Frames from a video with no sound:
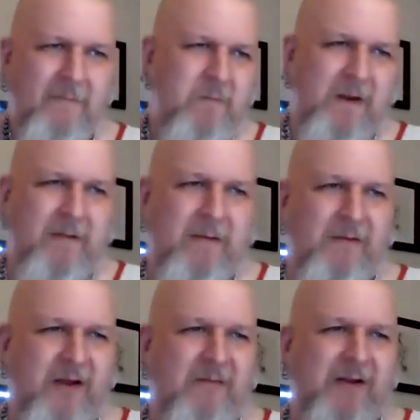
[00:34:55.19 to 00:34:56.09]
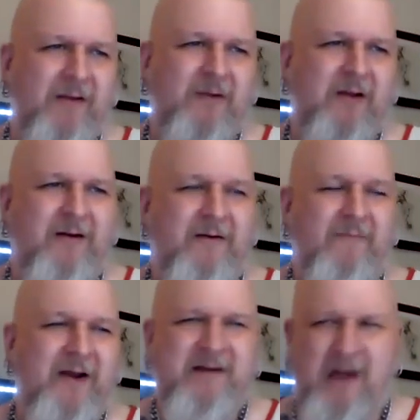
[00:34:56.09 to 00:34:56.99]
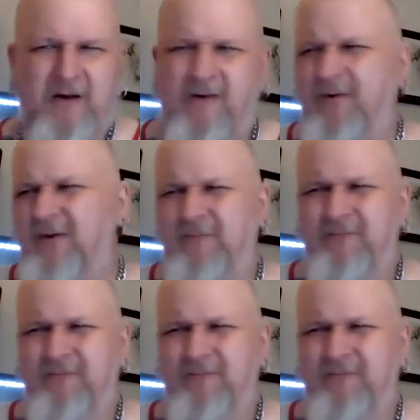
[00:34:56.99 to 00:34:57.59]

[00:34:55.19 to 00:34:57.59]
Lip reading: blah blah blah blah blah blah. I'm like, no,